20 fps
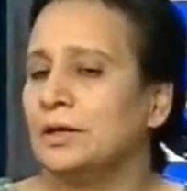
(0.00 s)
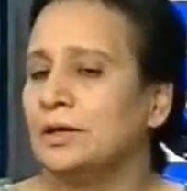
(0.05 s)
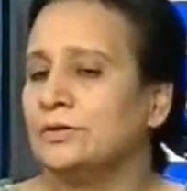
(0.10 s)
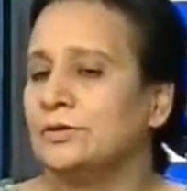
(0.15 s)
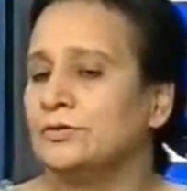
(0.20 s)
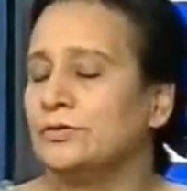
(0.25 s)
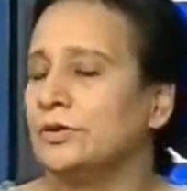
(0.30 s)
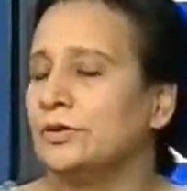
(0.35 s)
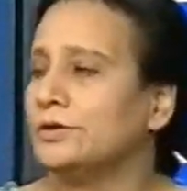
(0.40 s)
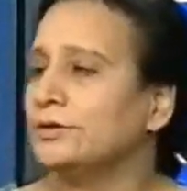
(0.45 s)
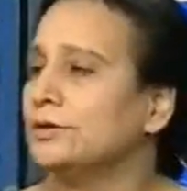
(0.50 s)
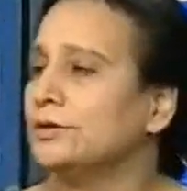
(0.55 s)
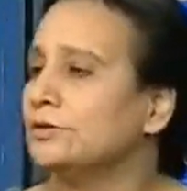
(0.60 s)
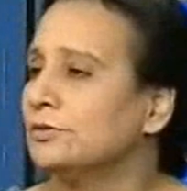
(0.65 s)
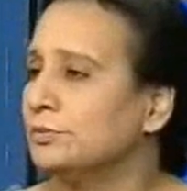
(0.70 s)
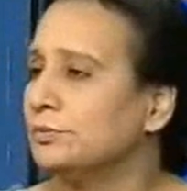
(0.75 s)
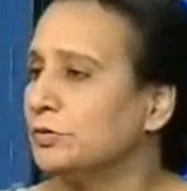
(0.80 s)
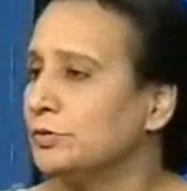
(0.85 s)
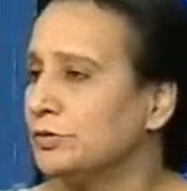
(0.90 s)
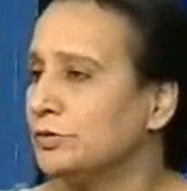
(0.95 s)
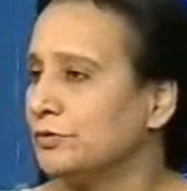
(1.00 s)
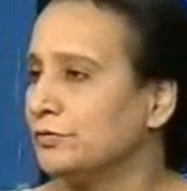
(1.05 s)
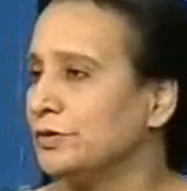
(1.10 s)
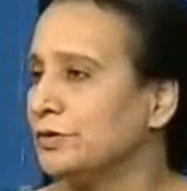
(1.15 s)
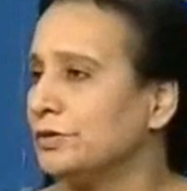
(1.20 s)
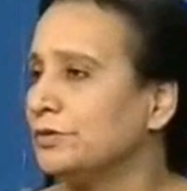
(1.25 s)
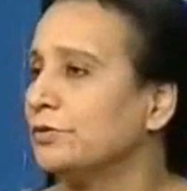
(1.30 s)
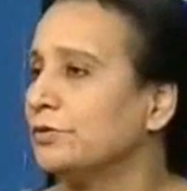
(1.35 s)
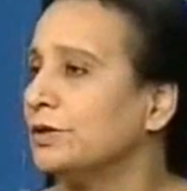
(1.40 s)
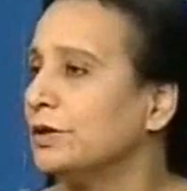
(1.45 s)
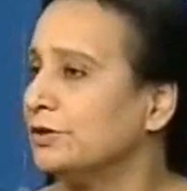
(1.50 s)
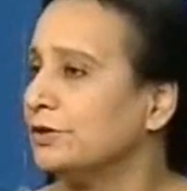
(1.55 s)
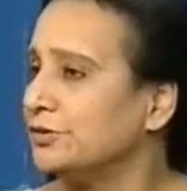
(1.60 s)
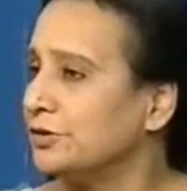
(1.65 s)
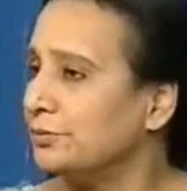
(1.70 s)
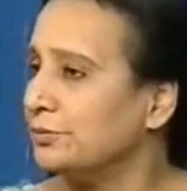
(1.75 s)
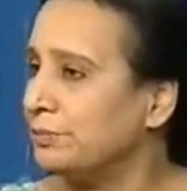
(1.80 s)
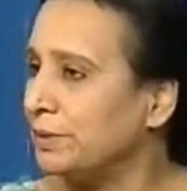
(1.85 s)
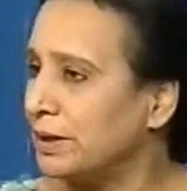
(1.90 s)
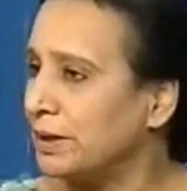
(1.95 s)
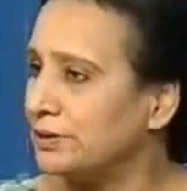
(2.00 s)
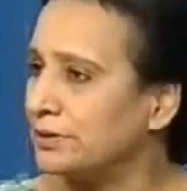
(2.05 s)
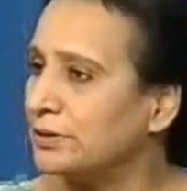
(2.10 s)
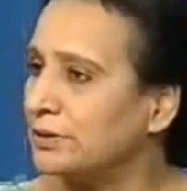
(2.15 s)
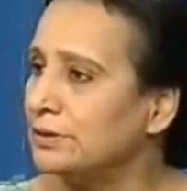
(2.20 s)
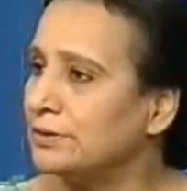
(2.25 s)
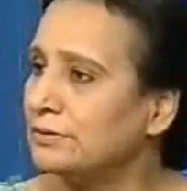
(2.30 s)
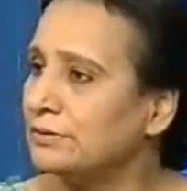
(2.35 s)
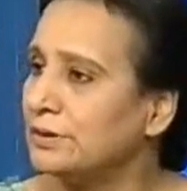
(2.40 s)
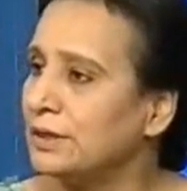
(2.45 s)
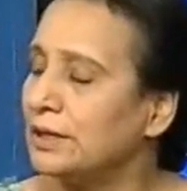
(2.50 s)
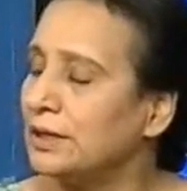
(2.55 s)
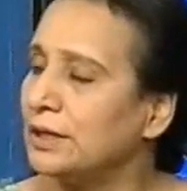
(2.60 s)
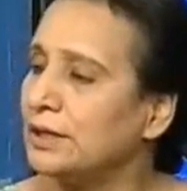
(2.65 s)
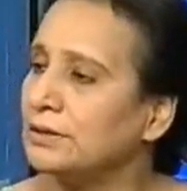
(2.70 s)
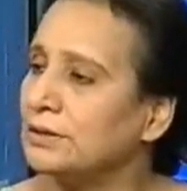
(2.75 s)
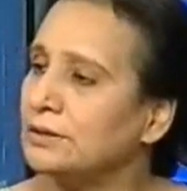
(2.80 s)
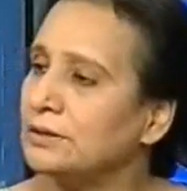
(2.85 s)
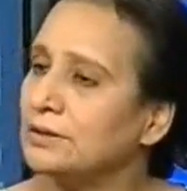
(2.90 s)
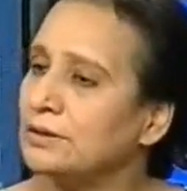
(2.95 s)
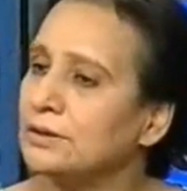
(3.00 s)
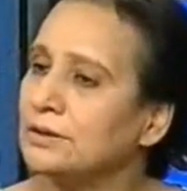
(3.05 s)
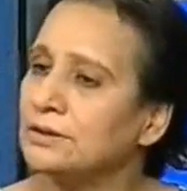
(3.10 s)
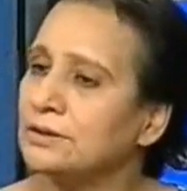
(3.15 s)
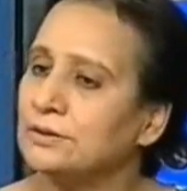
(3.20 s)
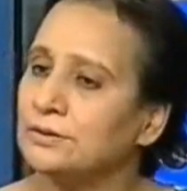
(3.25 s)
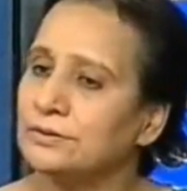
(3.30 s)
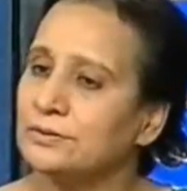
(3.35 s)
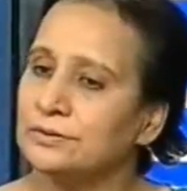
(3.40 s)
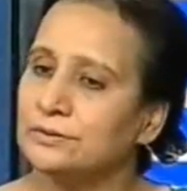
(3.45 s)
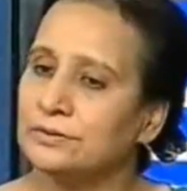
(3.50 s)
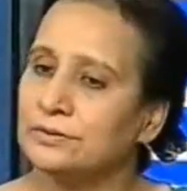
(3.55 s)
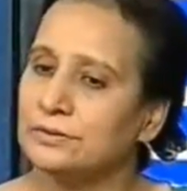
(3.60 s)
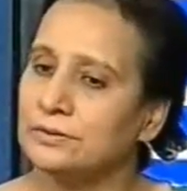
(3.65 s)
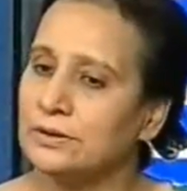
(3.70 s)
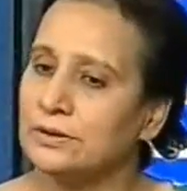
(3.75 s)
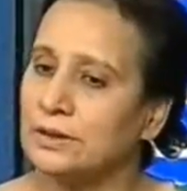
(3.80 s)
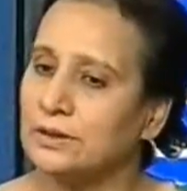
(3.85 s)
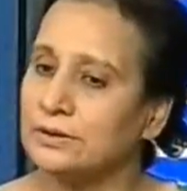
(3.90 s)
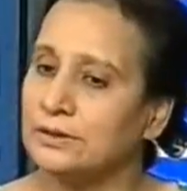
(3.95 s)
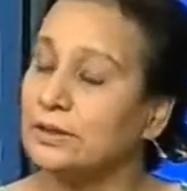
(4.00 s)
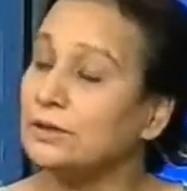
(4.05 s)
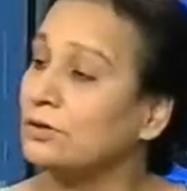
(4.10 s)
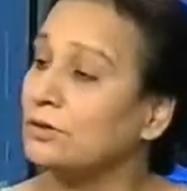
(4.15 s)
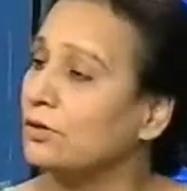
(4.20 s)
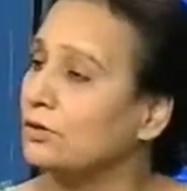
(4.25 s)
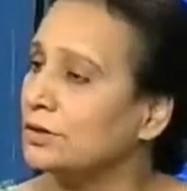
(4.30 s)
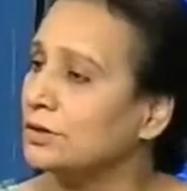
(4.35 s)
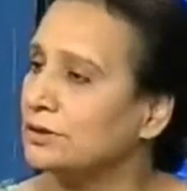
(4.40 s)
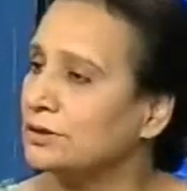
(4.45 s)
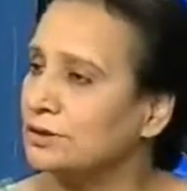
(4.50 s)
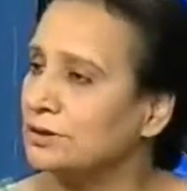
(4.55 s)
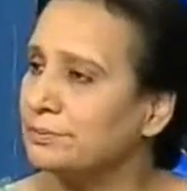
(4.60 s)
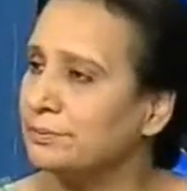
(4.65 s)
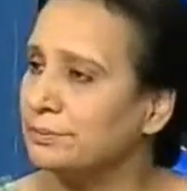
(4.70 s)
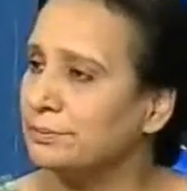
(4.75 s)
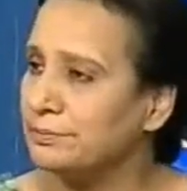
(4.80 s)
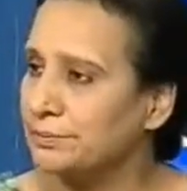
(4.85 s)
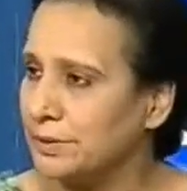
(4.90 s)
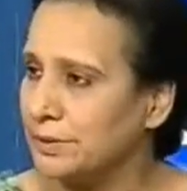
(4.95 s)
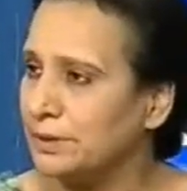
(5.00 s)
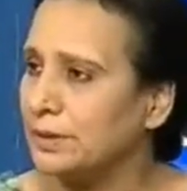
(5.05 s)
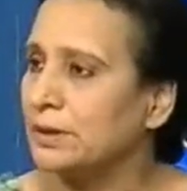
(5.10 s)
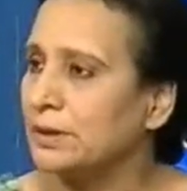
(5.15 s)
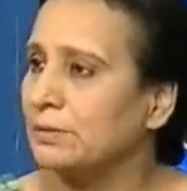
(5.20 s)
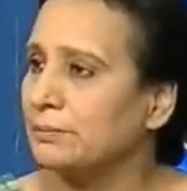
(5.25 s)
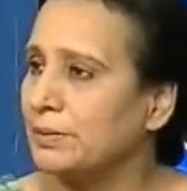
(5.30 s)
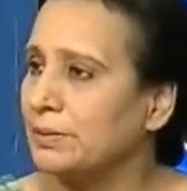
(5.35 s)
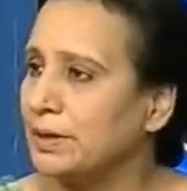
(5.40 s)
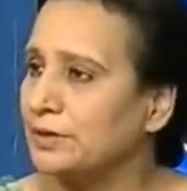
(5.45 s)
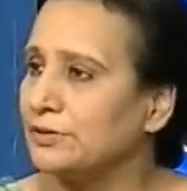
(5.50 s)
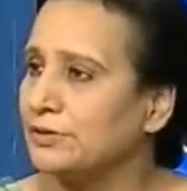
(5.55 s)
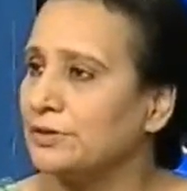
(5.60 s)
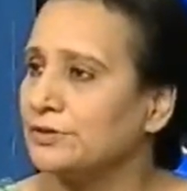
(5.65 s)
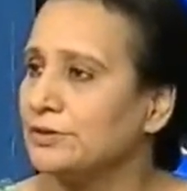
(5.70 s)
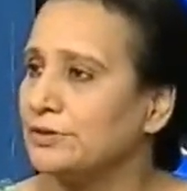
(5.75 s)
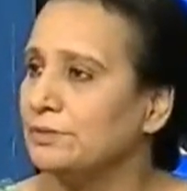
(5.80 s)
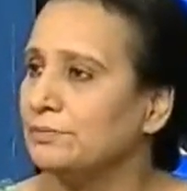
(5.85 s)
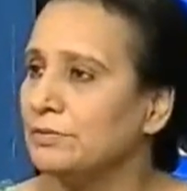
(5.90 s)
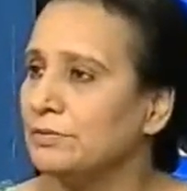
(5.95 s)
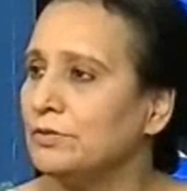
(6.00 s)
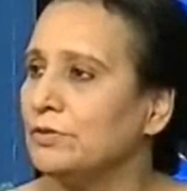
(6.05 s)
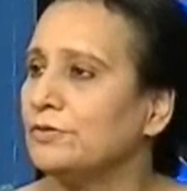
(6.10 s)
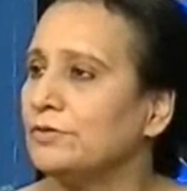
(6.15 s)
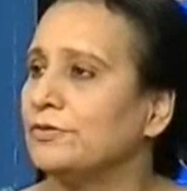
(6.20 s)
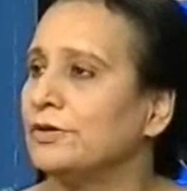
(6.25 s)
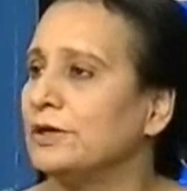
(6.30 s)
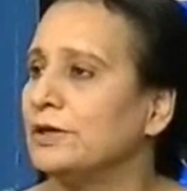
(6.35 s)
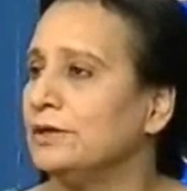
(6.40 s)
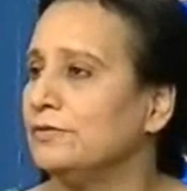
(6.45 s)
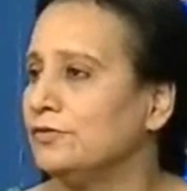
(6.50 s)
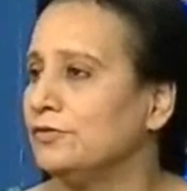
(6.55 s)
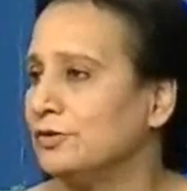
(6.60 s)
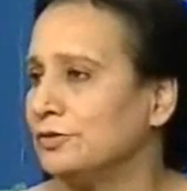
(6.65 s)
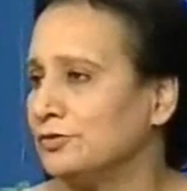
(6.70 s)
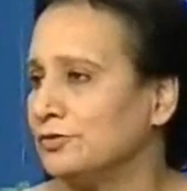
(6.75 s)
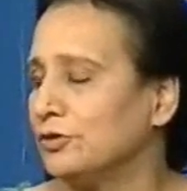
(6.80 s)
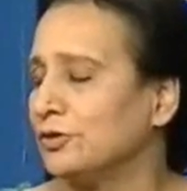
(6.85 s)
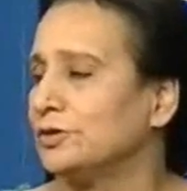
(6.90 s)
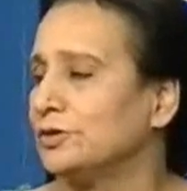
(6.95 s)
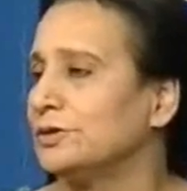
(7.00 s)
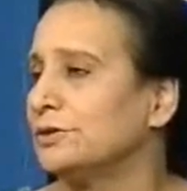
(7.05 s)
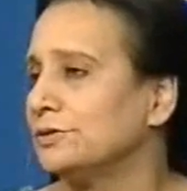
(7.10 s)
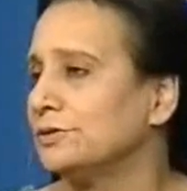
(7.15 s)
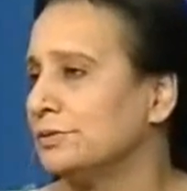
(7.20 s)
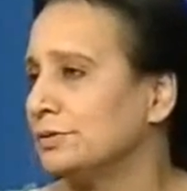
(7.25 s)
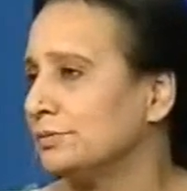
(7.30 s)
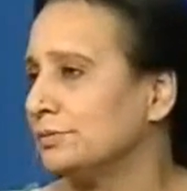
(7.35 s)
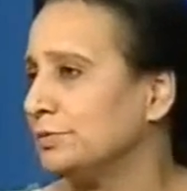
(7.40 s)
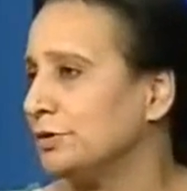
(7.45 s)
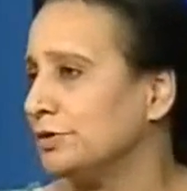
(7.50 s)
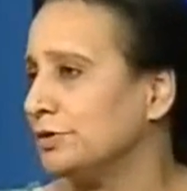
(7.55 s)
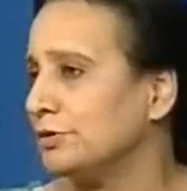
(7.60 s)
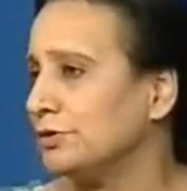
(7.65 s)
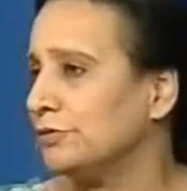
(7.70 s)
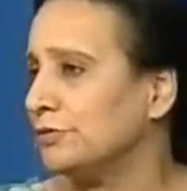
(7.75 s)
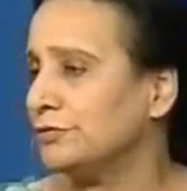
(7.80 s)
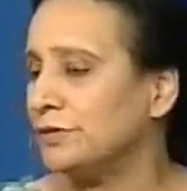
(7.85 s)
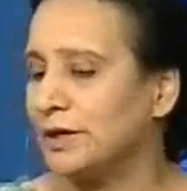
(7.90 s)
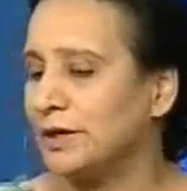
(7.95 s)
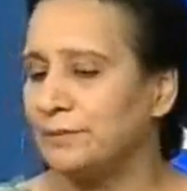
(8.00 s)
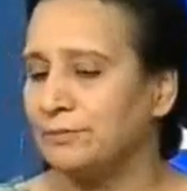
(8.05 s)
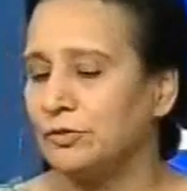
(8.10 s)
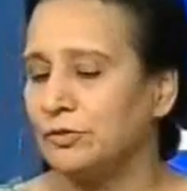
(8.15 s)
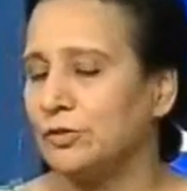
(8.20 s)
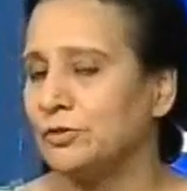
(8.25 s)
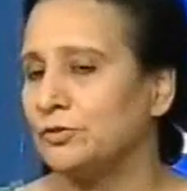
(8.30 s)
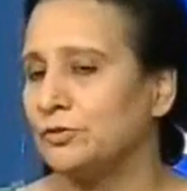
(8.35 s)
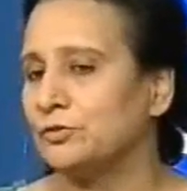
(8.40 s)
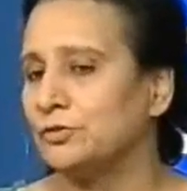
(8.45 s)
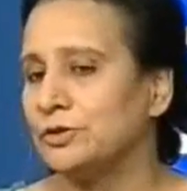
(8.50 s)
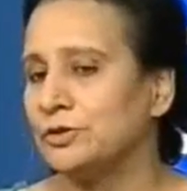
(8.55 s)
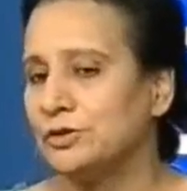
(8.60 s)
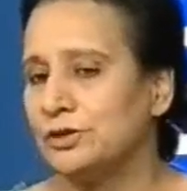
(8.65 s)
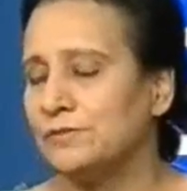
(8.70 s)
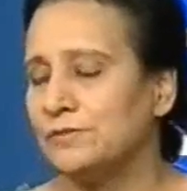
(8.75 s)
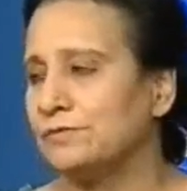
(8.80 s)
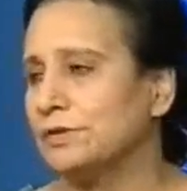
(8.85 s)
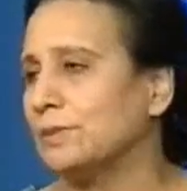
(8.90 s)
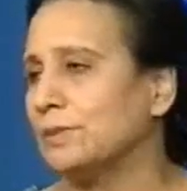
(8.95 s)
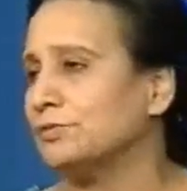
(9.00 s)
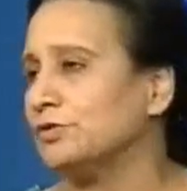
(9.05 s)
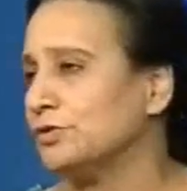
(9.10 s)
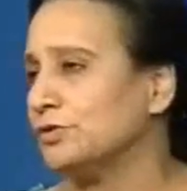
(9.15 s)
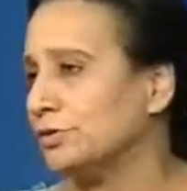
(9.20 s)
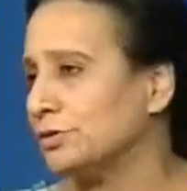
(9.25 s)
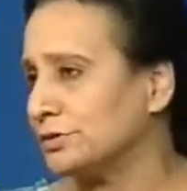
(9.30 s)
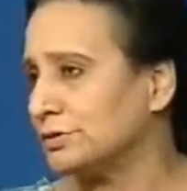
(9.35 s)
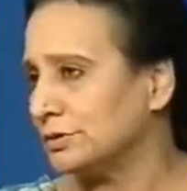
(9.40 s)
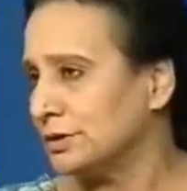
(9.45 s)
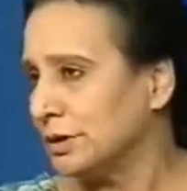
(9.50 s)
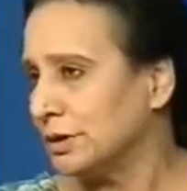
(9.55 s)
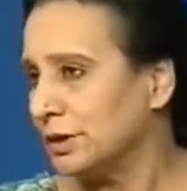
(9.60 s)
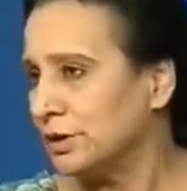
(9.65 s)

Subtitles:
enjoyed the support of their coalition partners, and it is, I think, longer term partnership, not really for a short period of time, not to achieve some short